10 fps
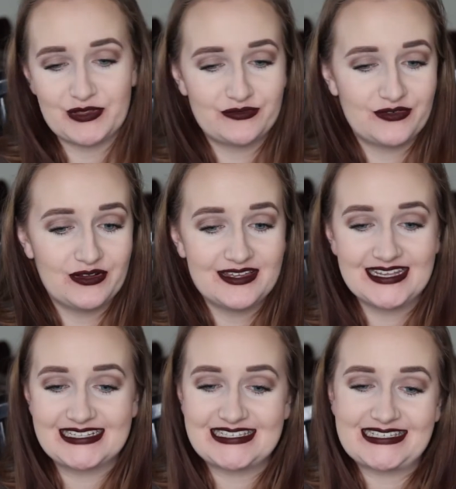beautiful,
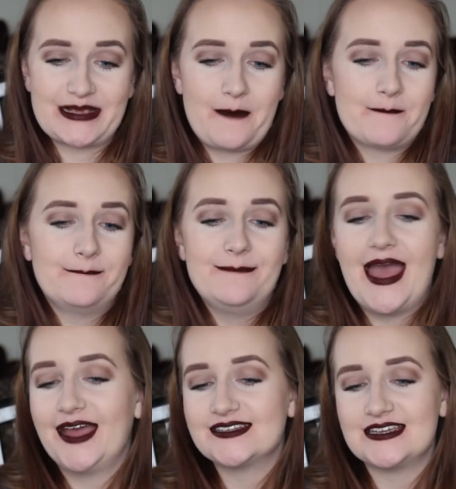it's
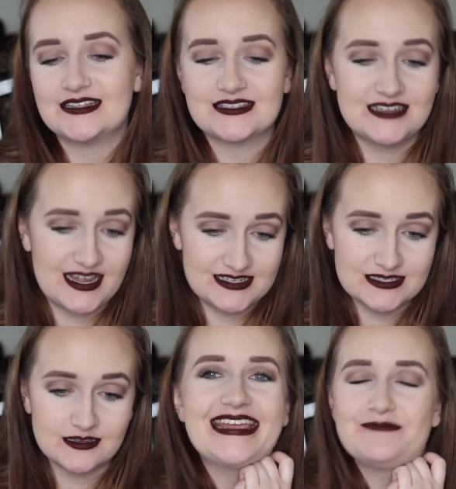matte, it's
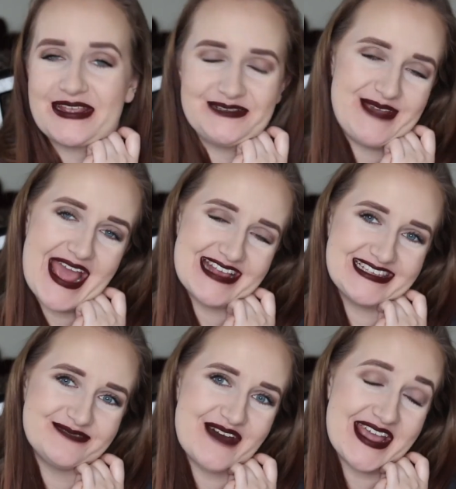nice, it makes me
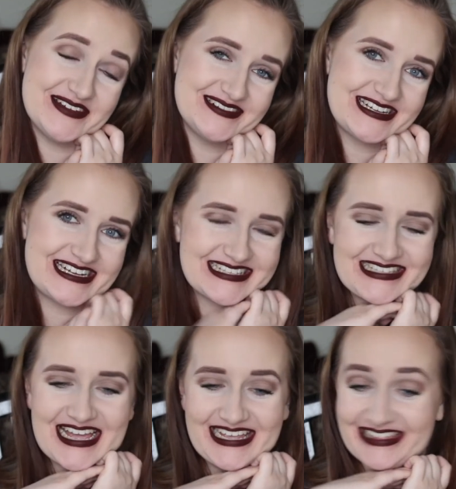smile because
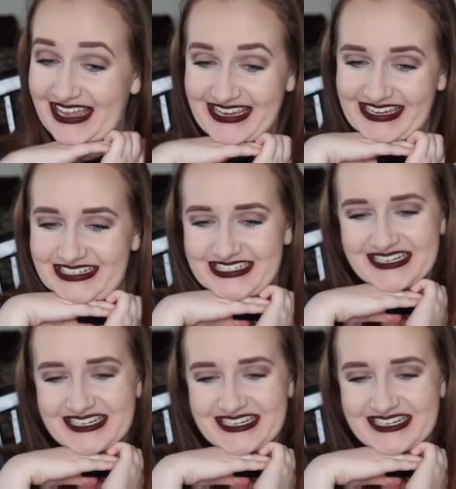I like it.